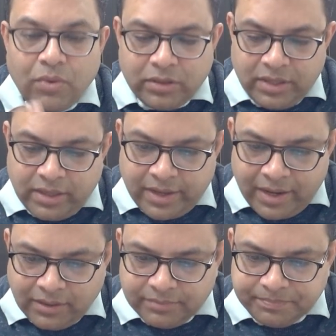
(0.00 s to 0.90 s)
with what they
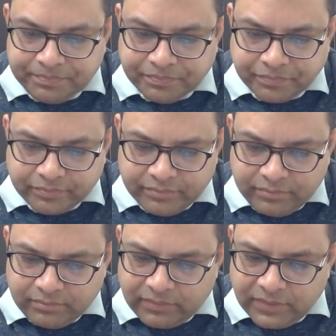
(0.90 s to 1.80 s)
get.
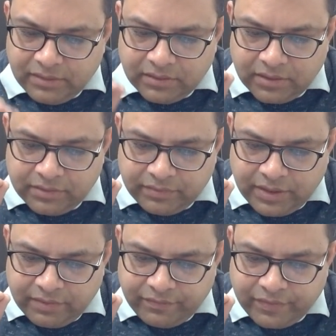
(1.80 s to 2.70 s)
Uh,
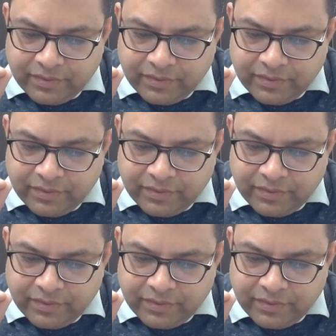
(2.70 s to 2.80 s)
they,